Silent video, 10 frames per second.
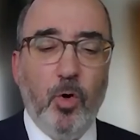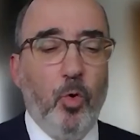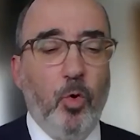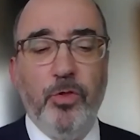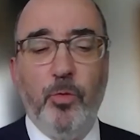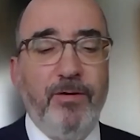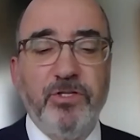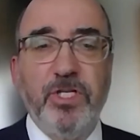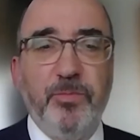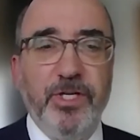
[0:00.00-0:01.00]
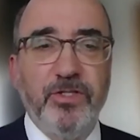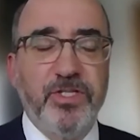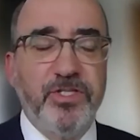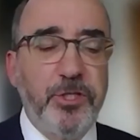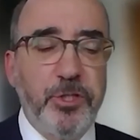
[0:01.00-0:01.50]
or the waivers and appeals
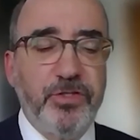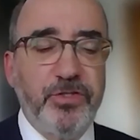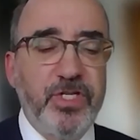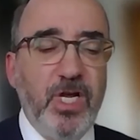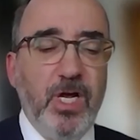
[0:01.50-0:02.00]
decisions,